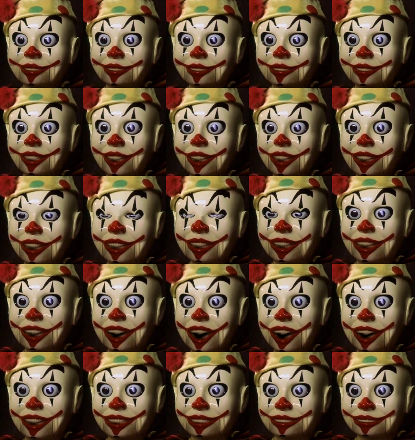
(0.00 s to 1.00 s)
to
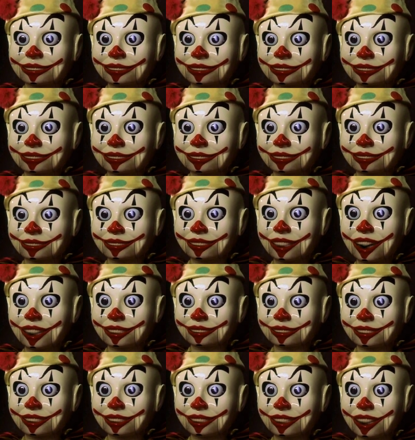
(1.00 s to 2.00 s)
see
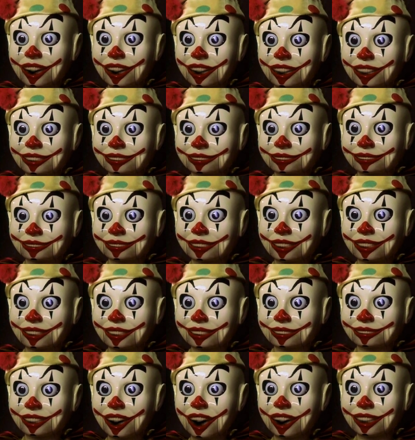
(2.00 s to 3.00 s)
what she
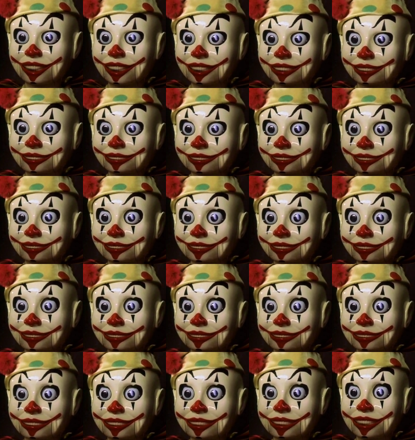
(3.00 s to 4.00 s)
is doing.
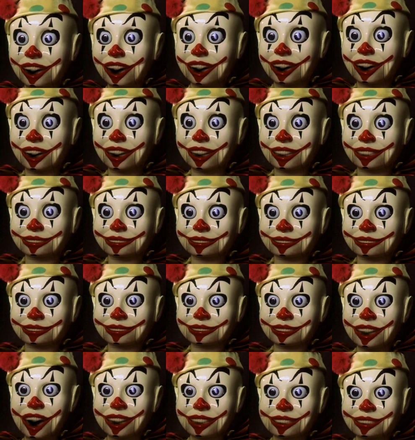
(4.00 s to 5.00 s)
She
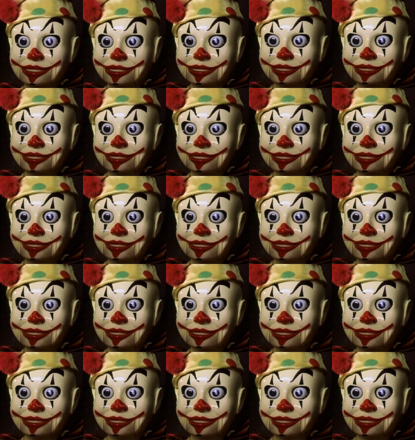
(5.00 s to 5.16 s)
is